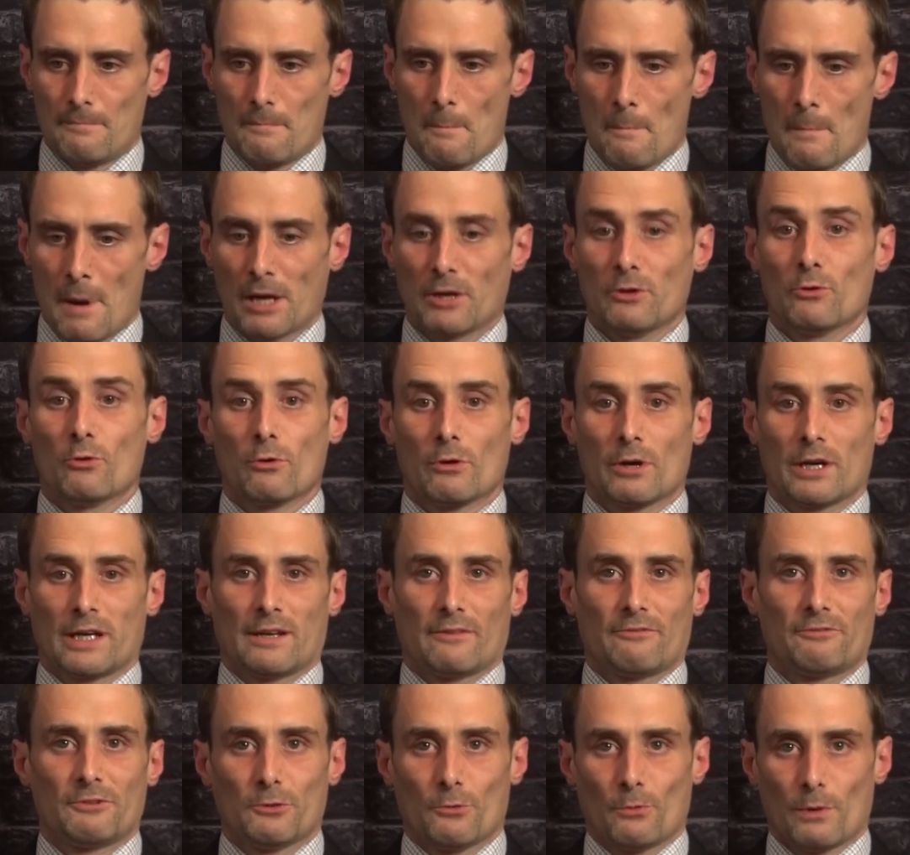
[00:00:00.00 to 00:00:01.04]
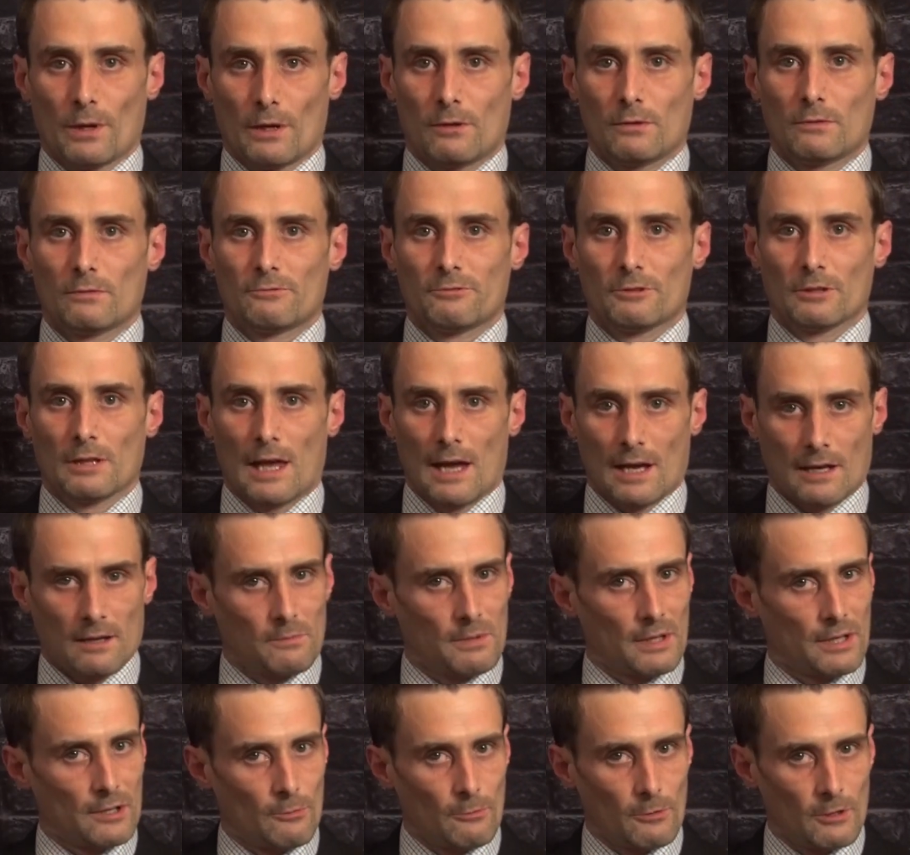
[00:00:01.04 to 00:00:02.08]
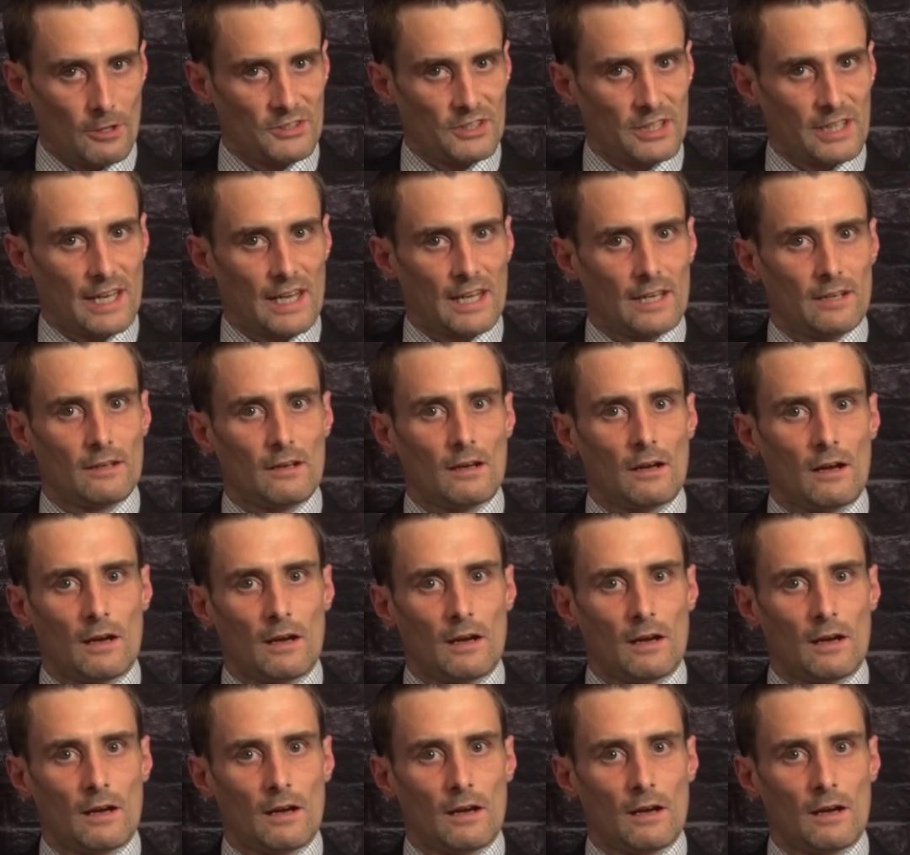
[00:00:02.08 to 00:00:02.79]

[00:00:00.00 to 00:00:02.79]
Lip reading: minority, if you will, for lack of better words again,